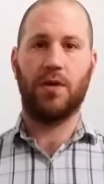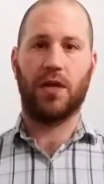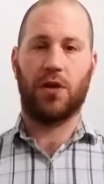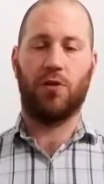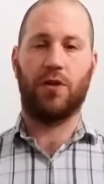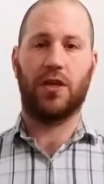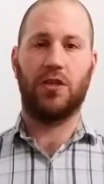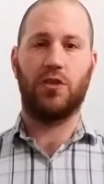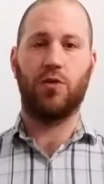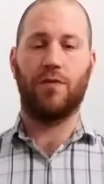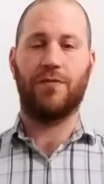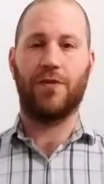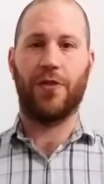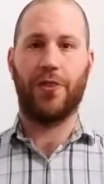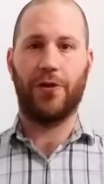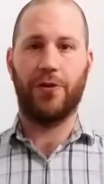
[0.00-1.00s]
You're only going to do it for
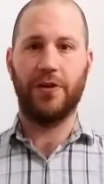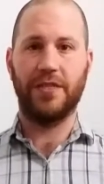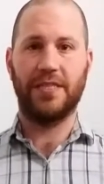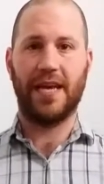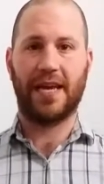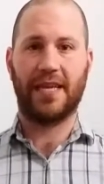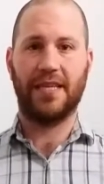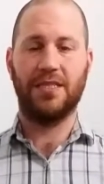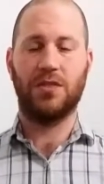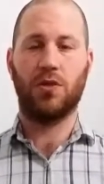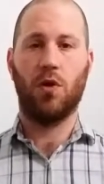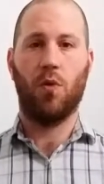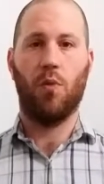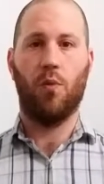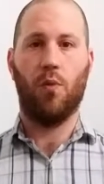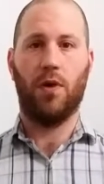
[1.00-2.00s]
30 seconds,
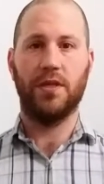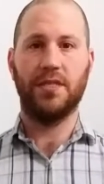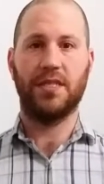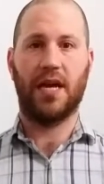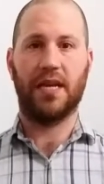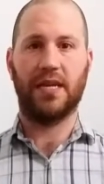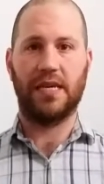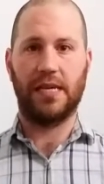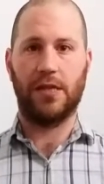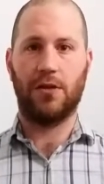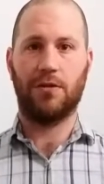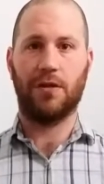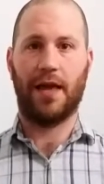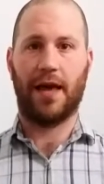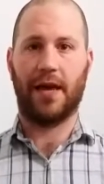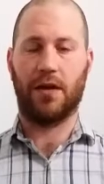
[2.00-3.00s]
once on either
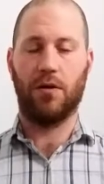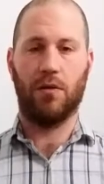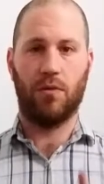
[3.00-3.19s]
leg,